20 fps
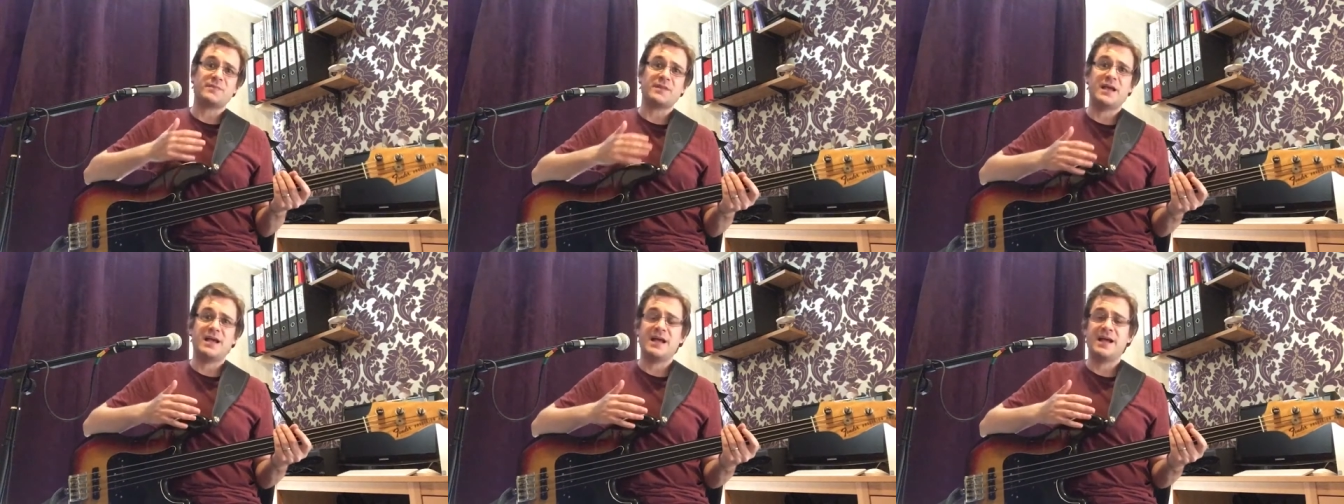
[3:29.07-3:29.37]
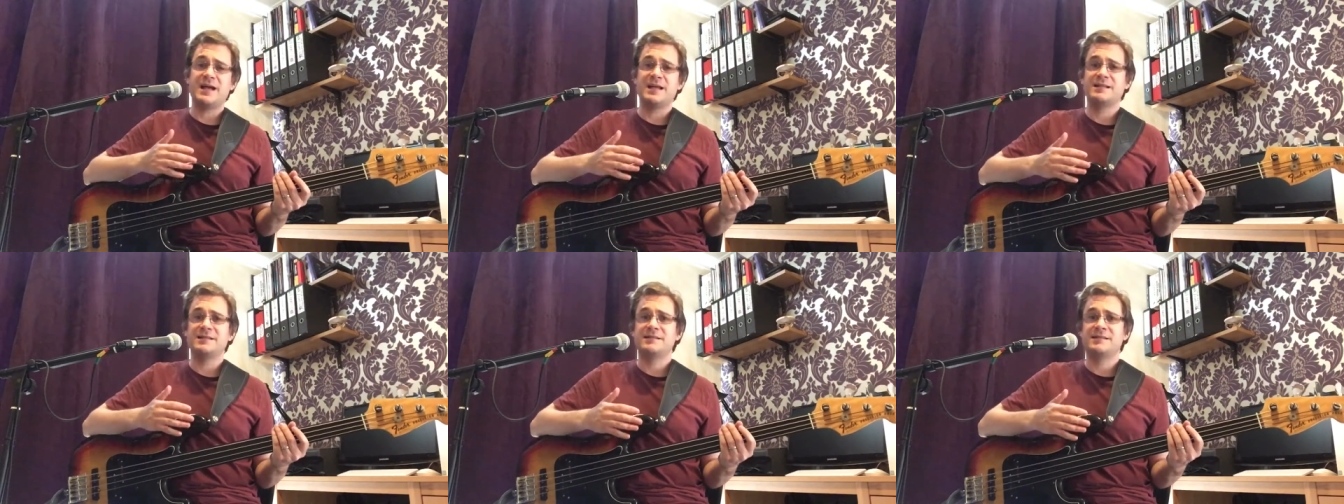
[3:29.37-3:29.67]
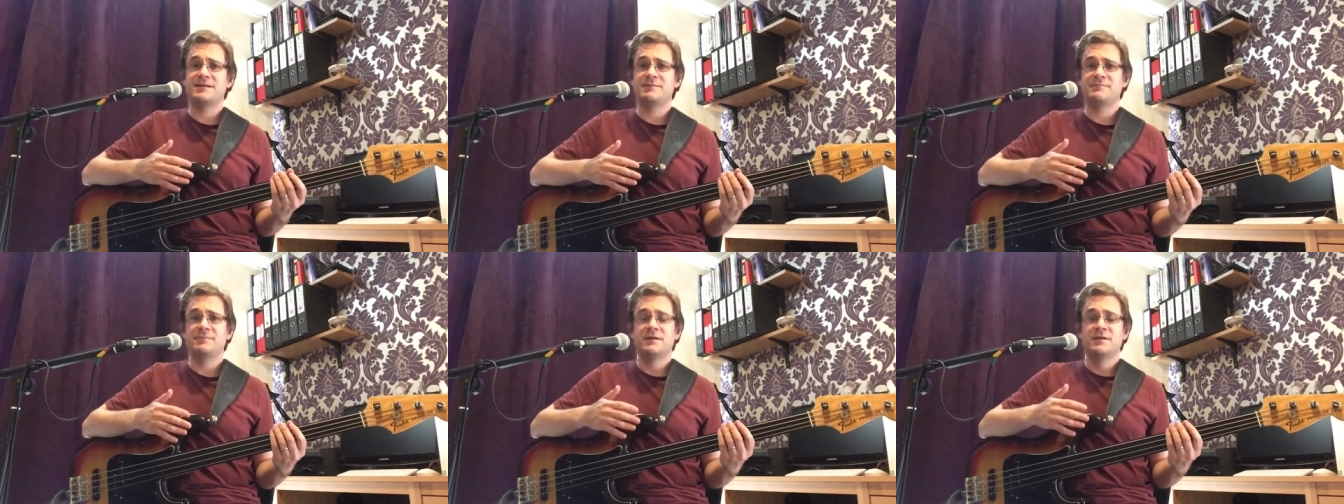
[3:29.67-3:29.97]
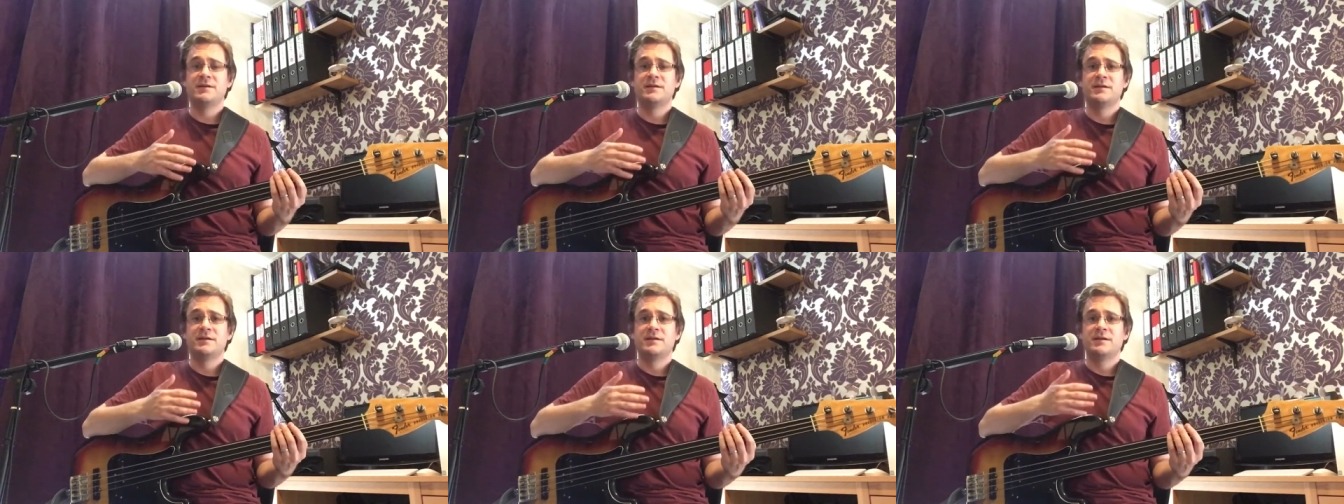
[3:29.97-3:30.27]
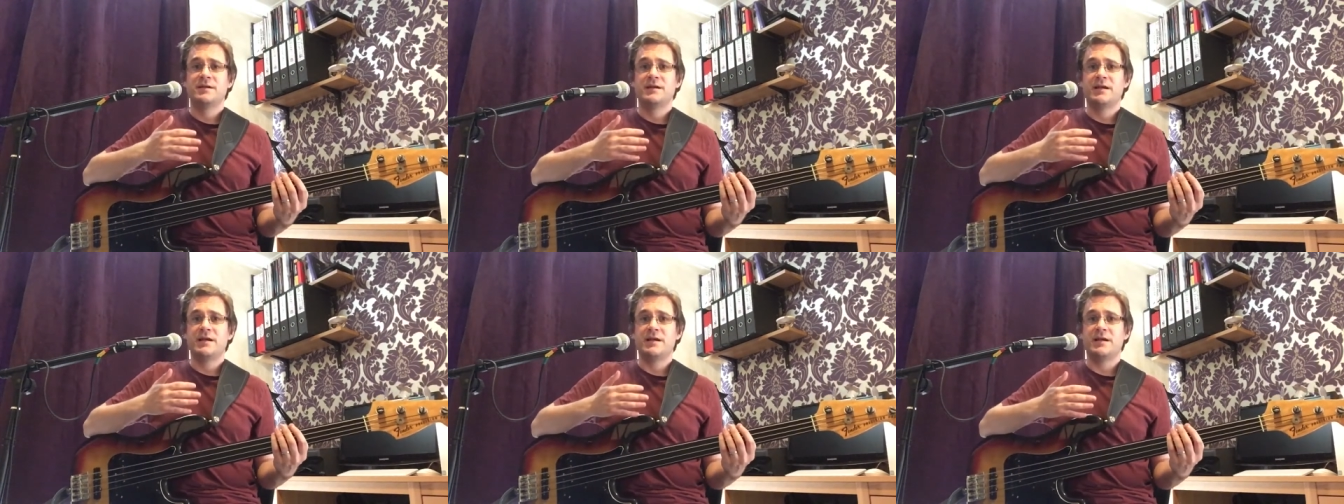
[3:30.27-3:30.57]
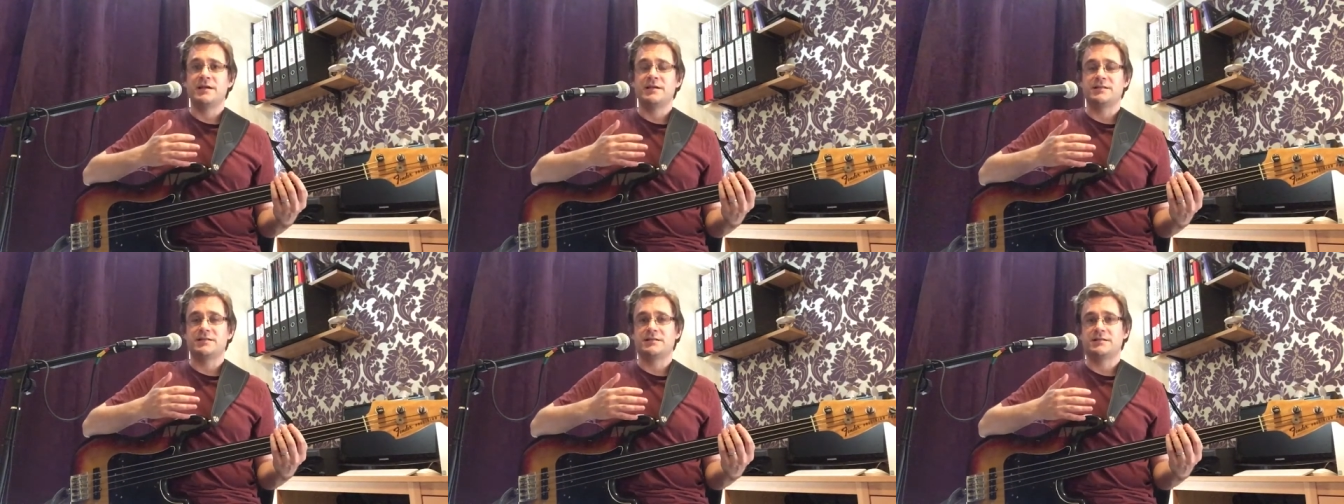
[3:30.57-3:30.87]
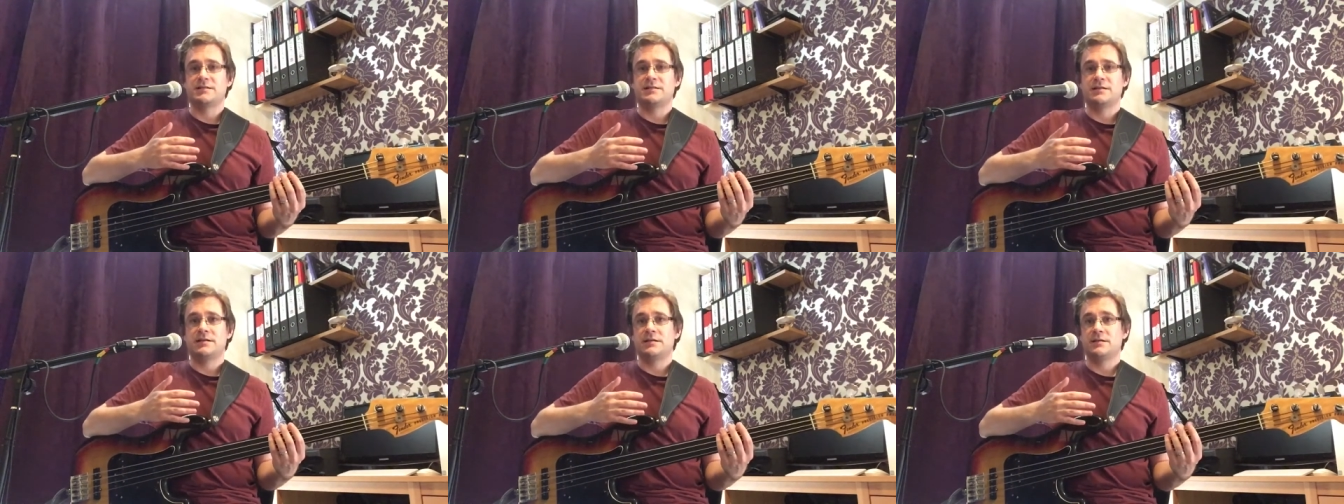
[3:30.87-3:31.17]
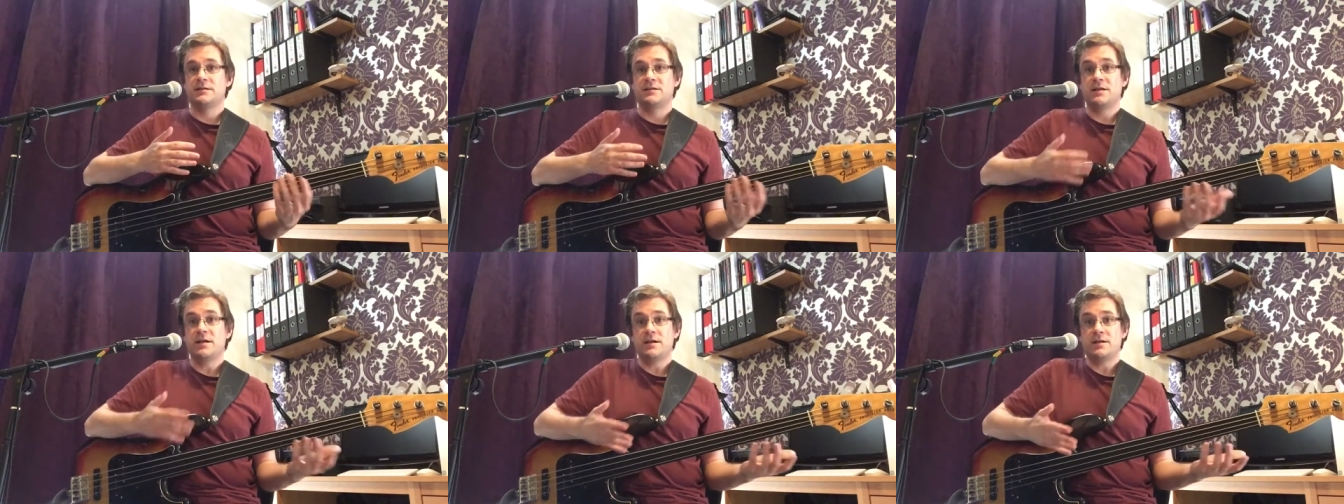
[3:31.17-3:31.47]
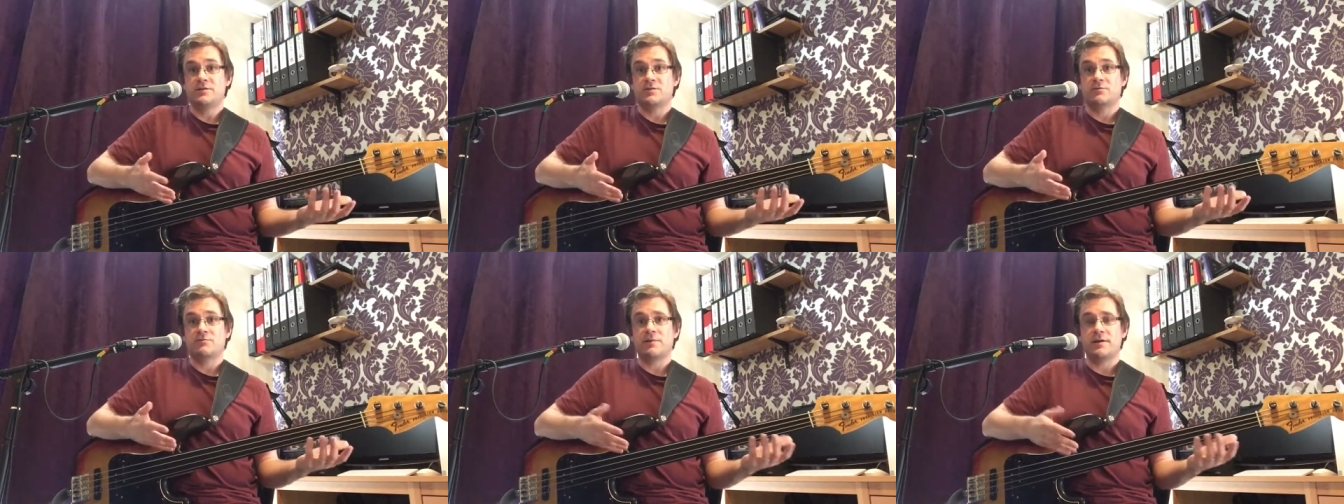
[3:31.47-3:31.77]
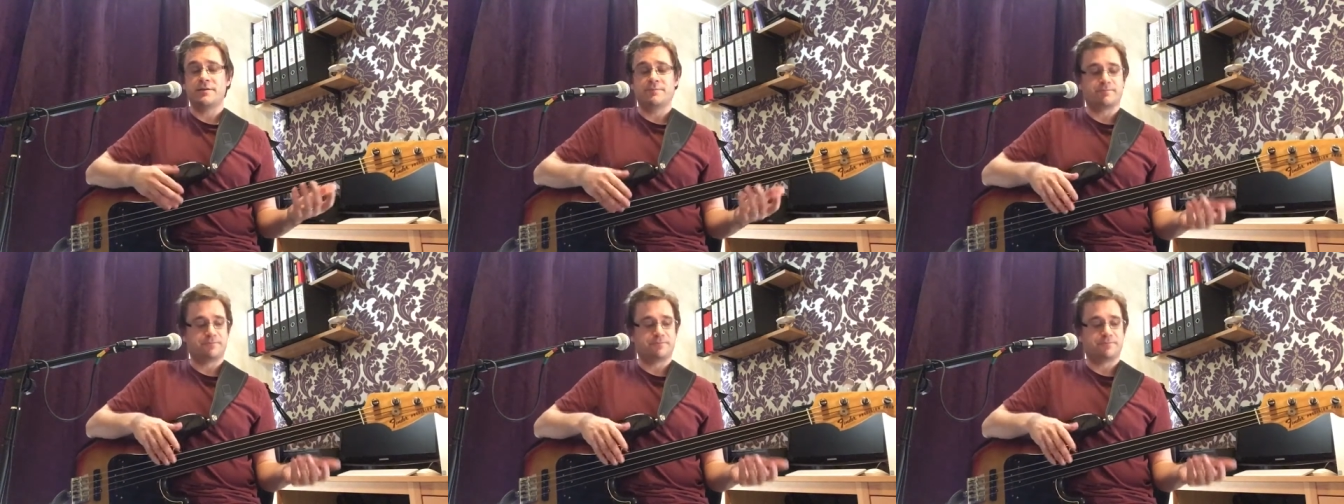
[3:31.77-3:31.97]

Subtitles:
And it's great.